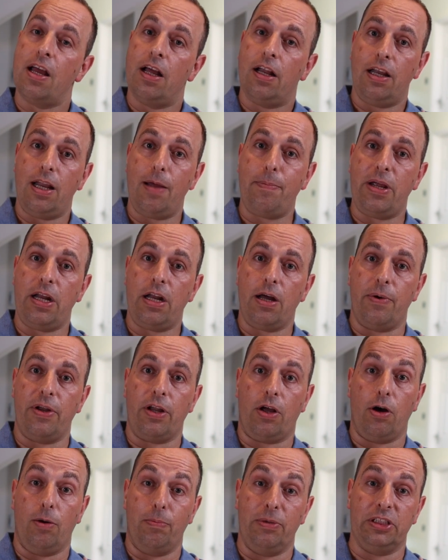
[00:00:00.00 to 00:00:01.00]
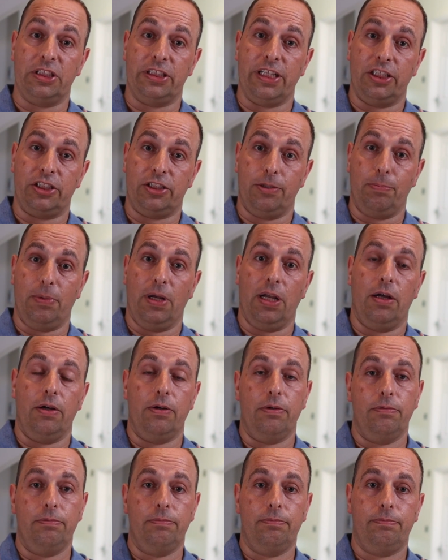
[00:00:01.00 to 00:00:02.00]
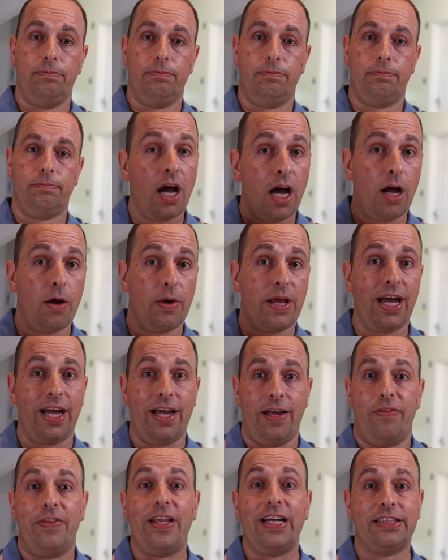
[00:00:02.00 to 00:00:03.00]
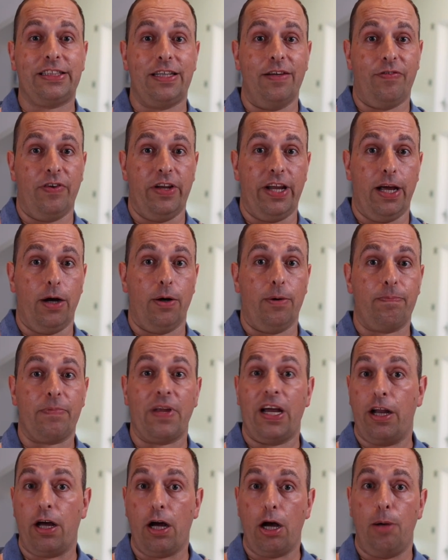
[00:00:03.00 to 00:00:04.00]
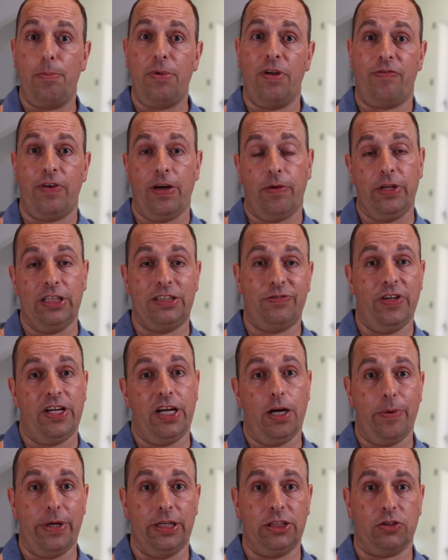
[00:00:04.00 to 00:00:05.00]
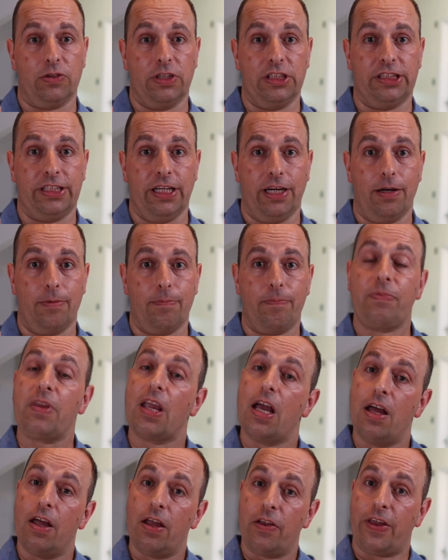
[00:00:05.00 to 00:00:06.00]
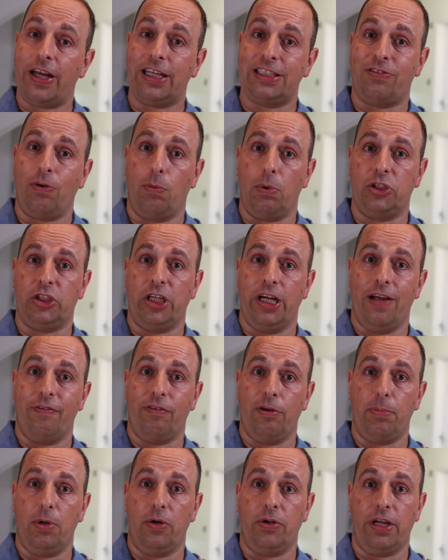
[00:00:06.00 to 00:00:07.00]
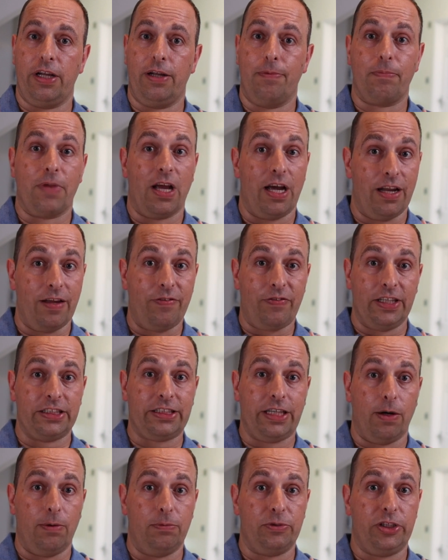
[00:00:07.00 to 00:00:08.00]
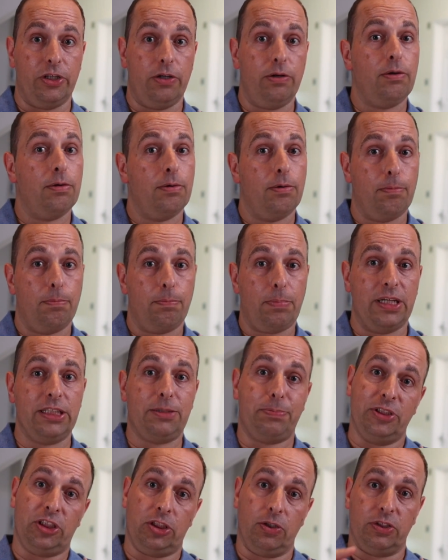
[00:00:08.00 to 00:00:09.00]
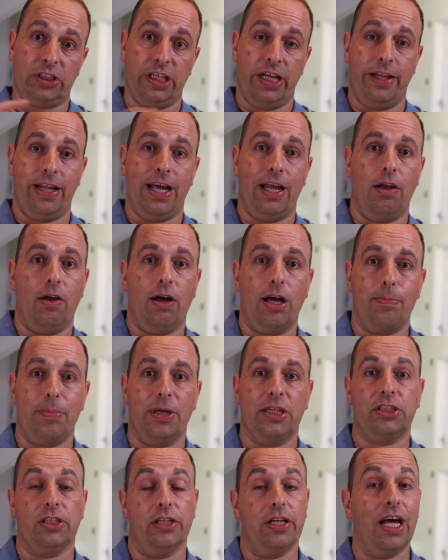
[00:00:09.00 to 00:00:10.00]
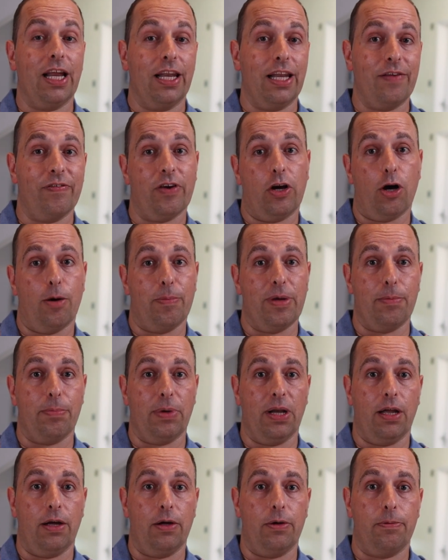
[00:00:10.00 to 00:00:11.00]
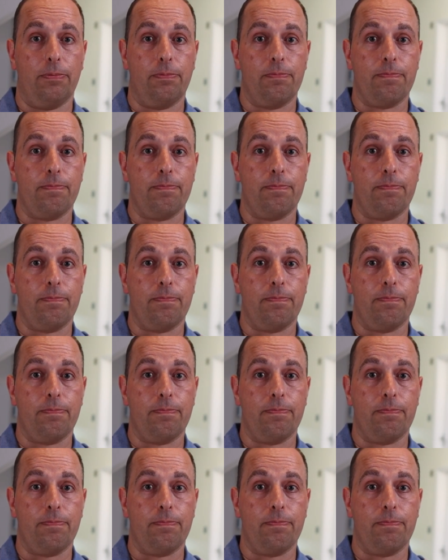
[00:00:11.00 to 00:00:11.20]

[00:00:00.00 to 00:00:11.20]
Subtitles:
Let me know in the comments section below. Okay, that's it for now, and I hope you found this video interesting. Thanks for watching, everybody, and if this helped you, please be sure to hit that like button and leave a comment below.